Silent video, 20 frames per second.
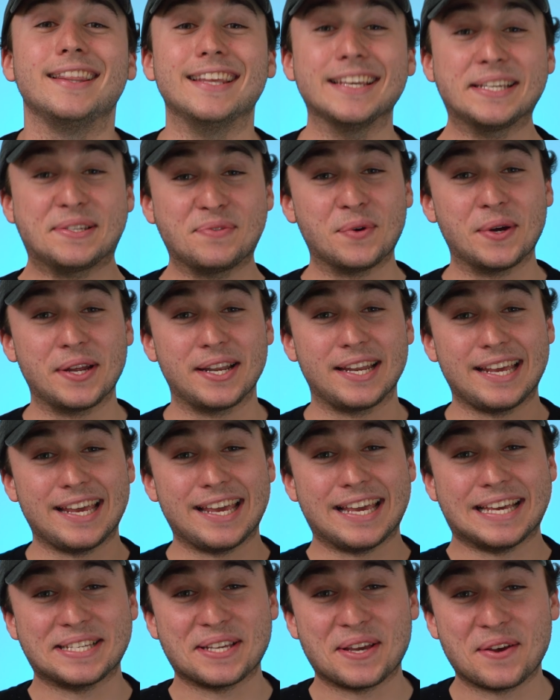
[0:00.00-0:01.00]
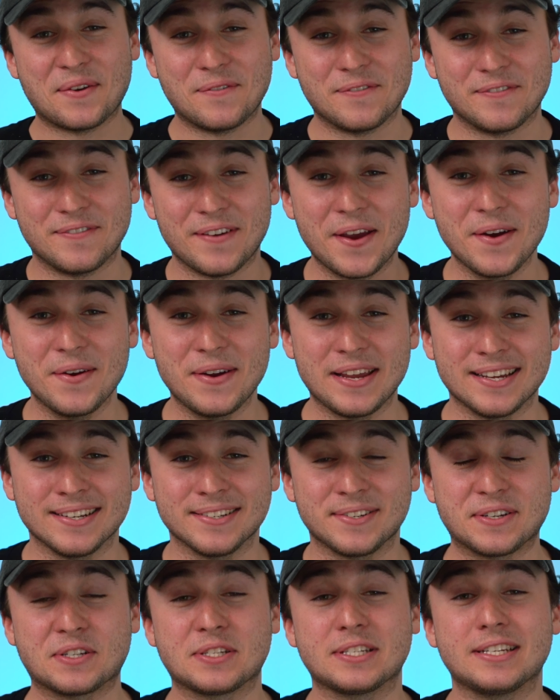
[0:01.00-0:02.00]
This one is very
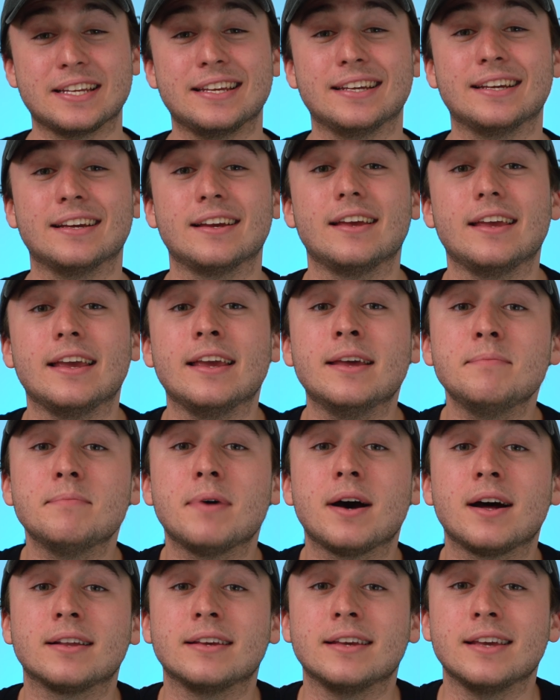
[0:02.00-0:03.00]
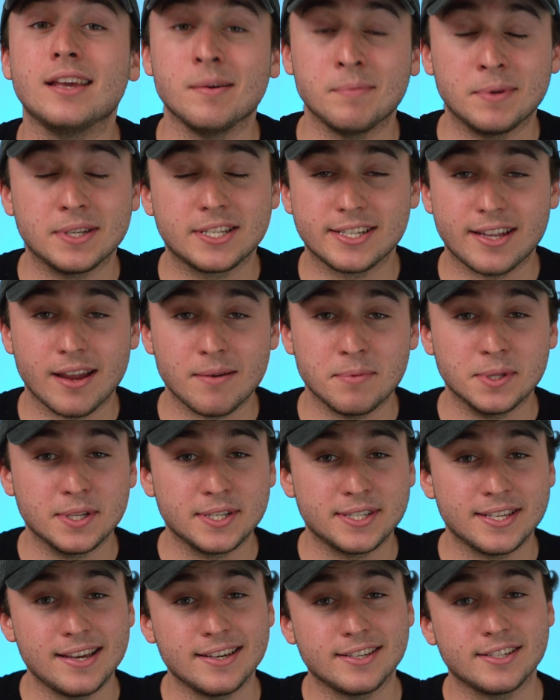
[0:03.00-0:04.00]
interesting, in-body image
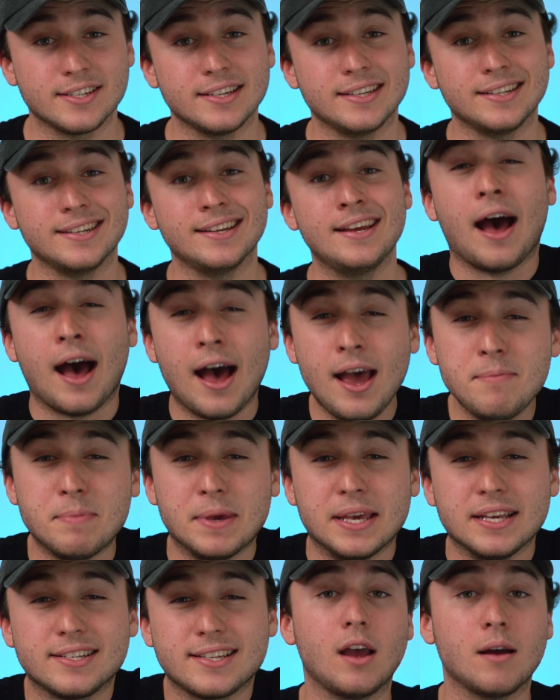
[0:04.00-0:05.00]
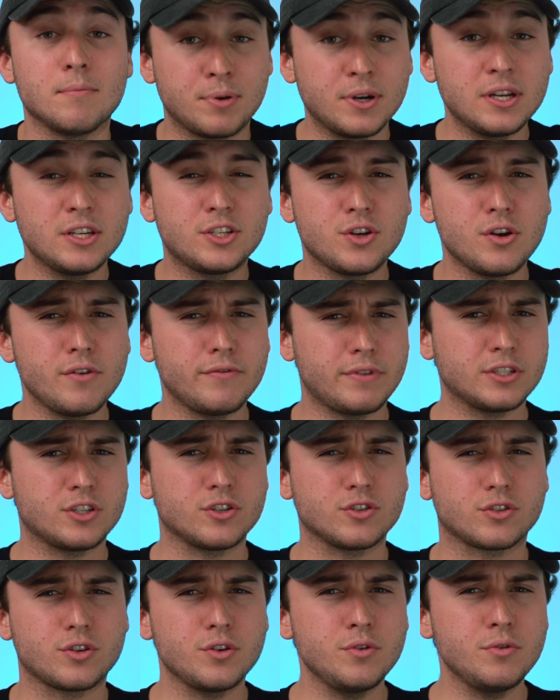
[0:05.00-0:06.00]
stabilization, IBIS. I'm pretty sure if
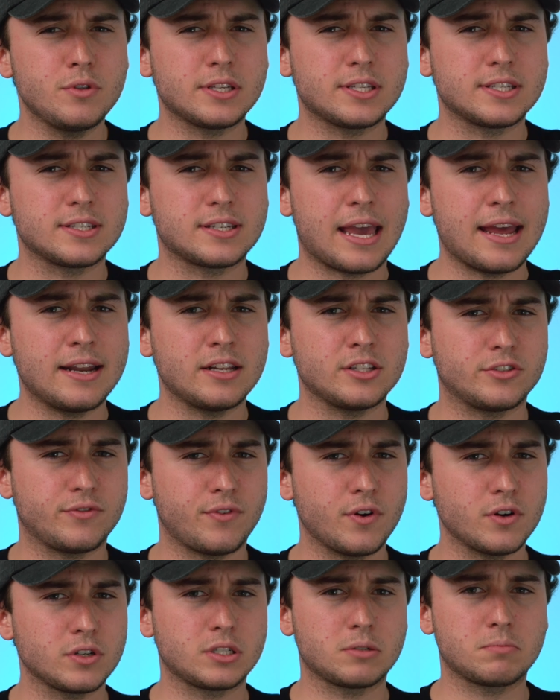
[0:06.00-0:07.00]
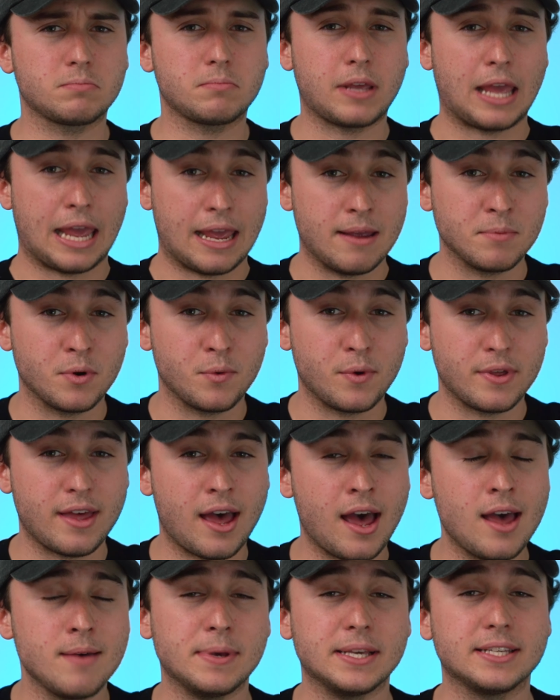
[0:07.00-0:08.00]
this is true, this is Canon's first camera with
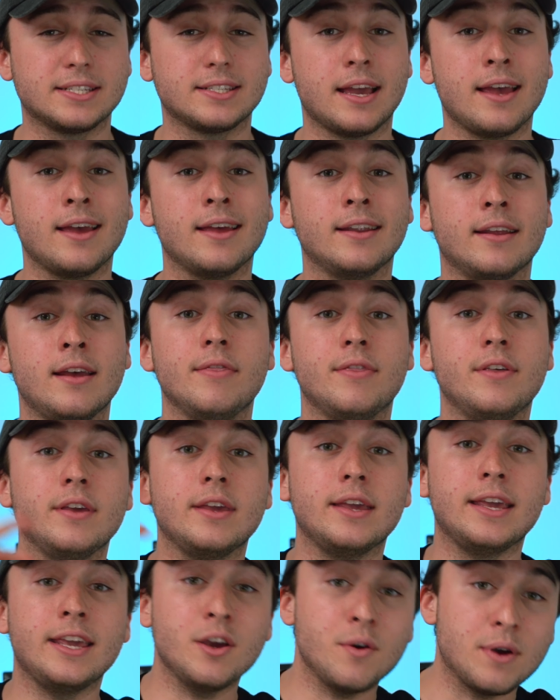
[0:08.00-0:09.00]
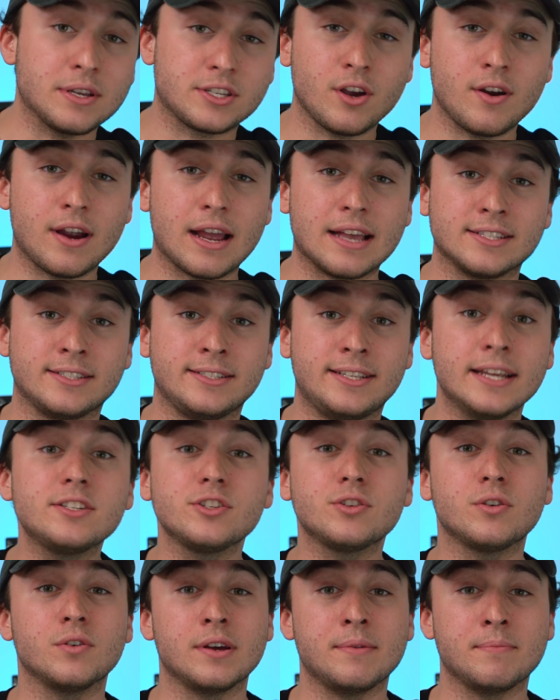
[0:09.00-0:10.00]
IBIS, and the EOS R has
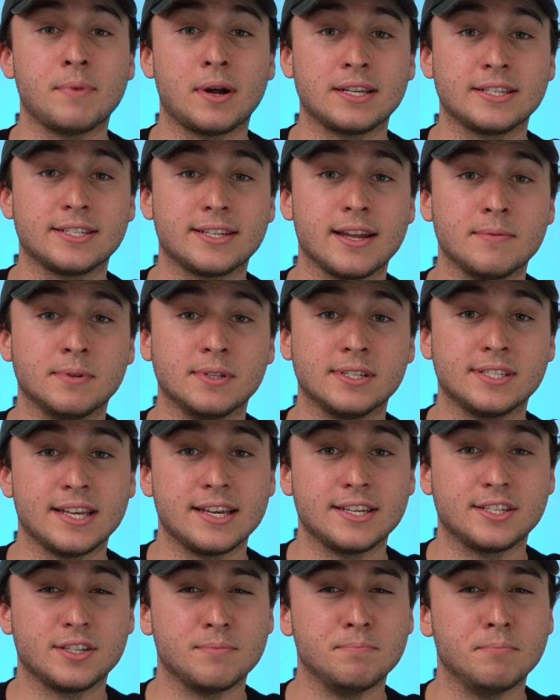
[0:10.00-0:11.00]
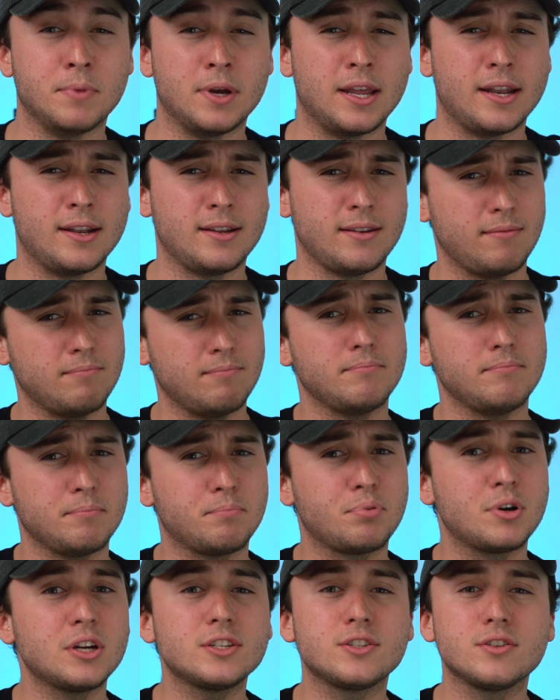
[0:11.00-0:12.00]
digital in-body stabilization, but
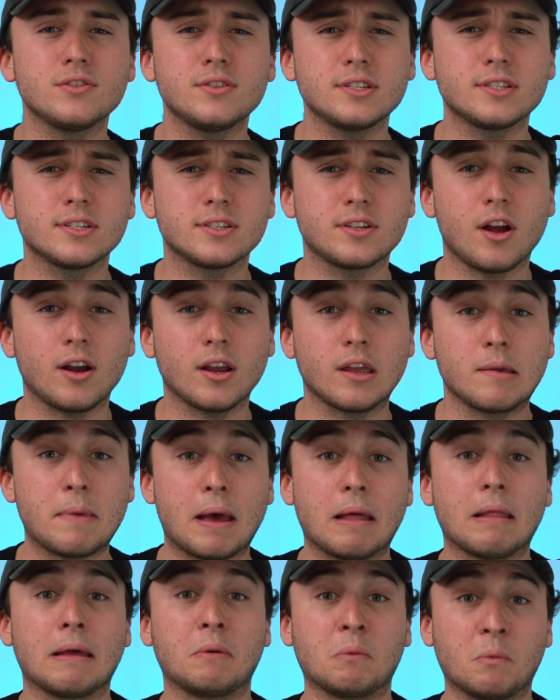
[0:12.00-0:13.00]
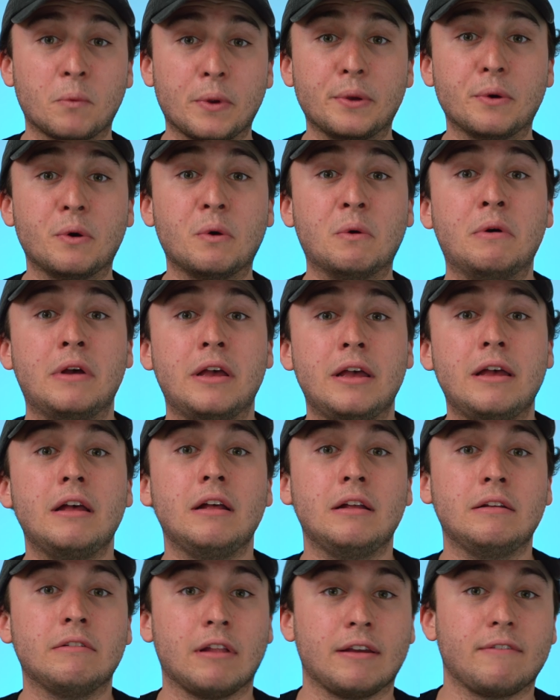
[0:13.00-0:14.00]
pretty sure this is talking about like real,
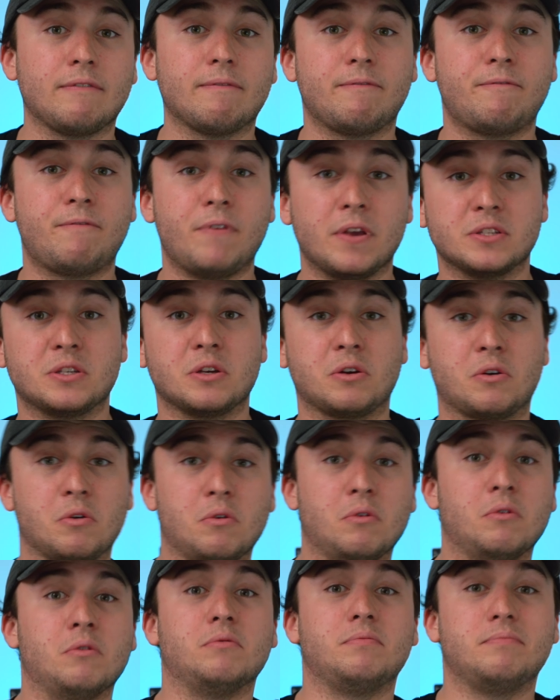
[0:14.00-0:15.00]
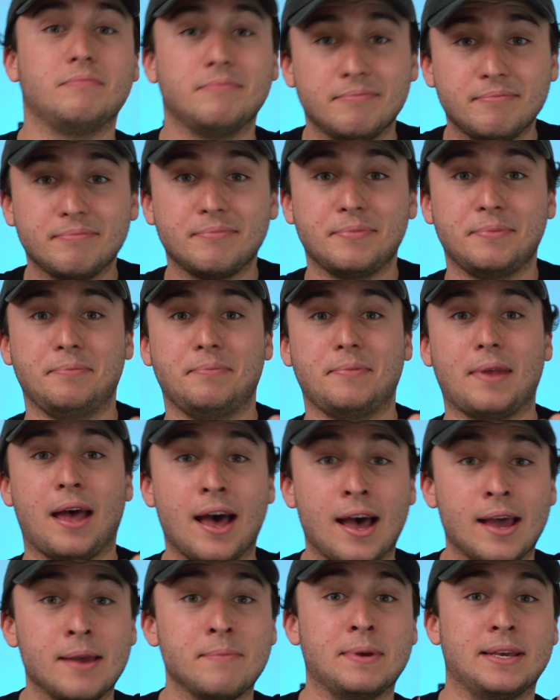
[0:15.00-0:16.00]
like physical
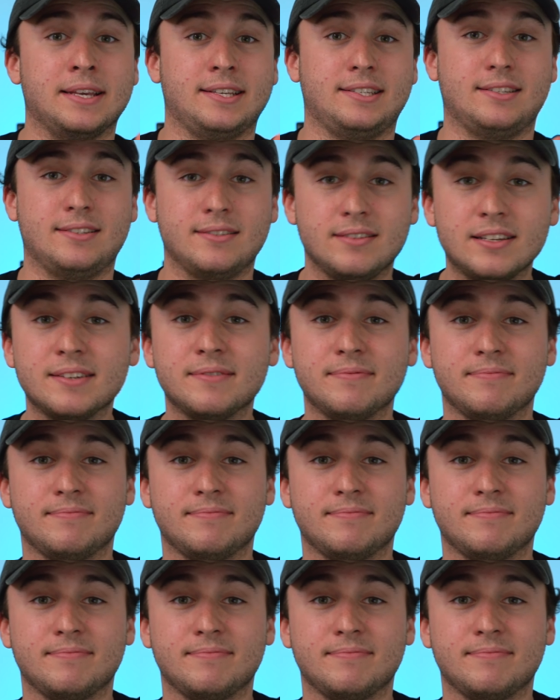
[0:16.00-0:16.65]
IBIS.